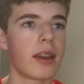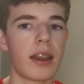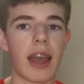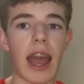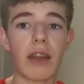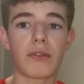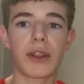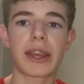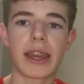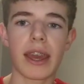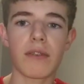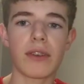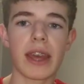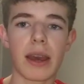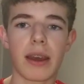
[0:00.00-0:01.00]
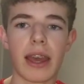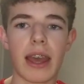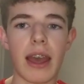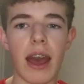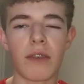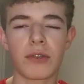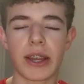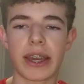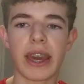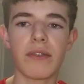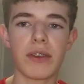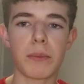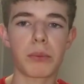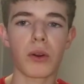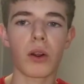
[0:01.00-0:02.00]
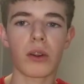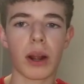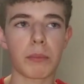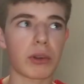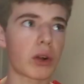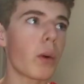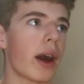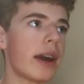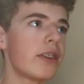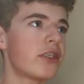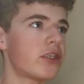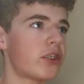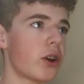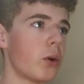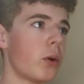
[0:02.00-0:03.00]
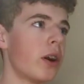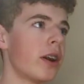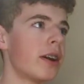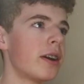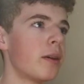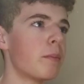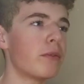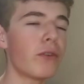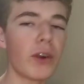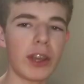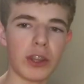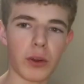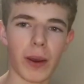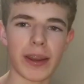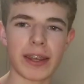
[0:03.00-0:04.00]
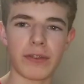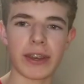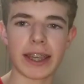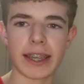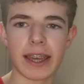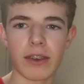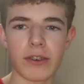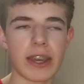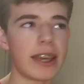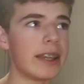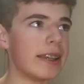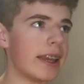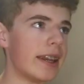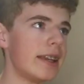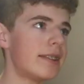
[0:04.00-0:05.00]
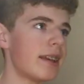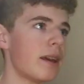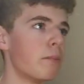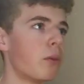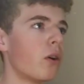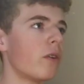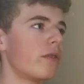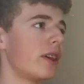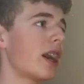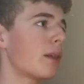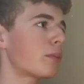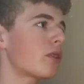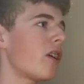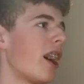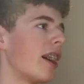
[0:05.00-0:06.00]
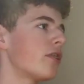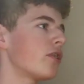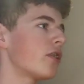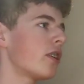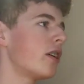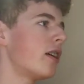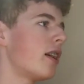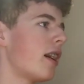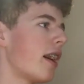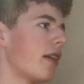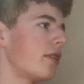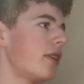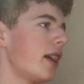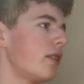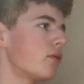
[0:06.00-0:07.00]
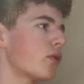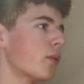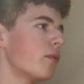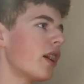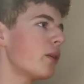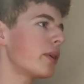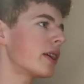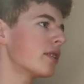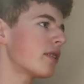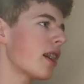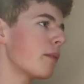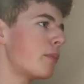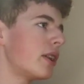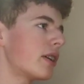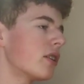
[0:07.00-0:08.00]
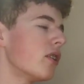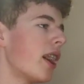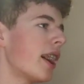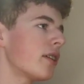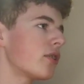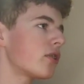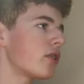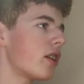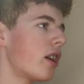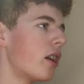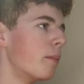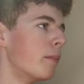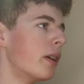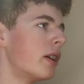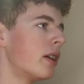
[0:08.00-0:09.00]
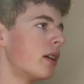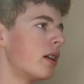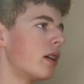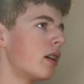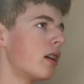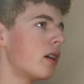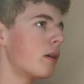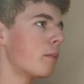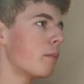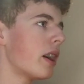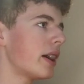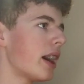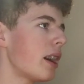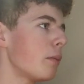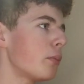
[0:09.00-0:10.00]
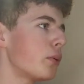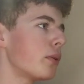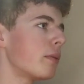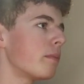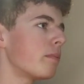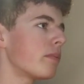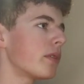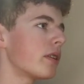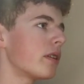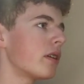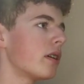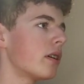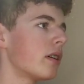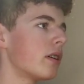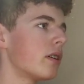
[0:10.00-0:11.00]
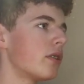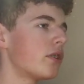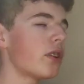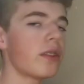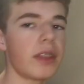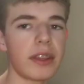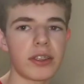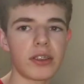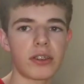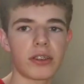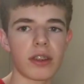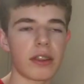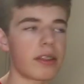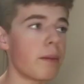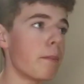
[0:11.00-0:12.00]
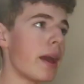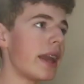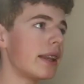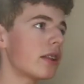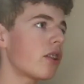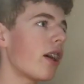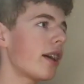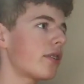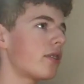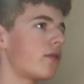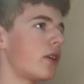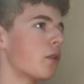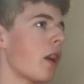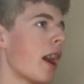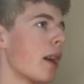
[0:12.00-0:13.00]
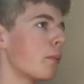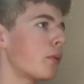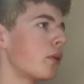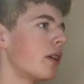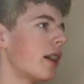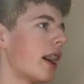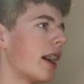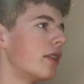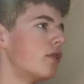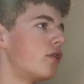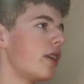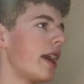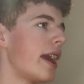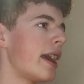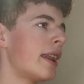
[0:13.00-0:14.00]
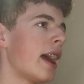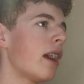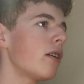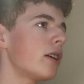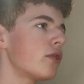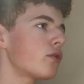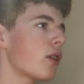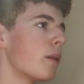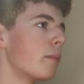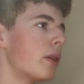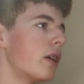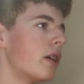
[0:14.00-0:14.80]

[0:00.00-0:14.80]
Kivy program requires. So before you do anything in Kivy, you need to import the app class, and then from there we can type in class my app. So this is the main class of your app, and it inherits from